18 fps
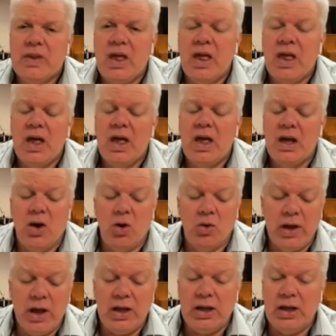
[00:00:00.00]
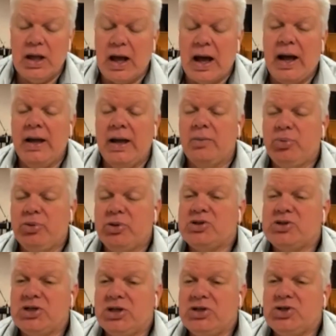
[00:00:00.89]
Okay. I
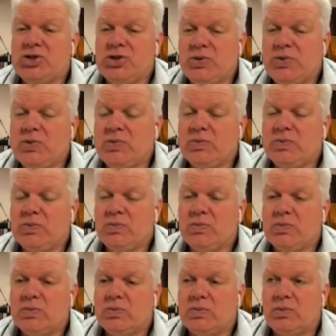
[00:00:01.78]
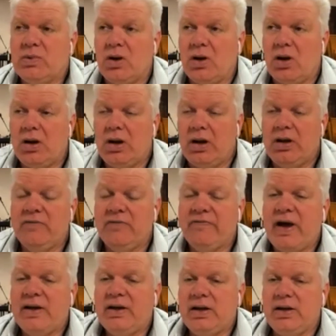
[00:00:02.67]
appreciate you
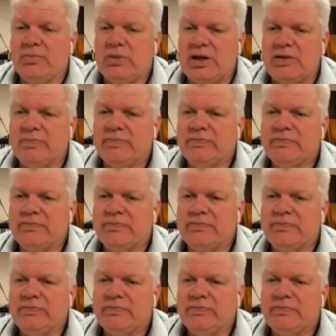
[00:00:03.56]
inviting me.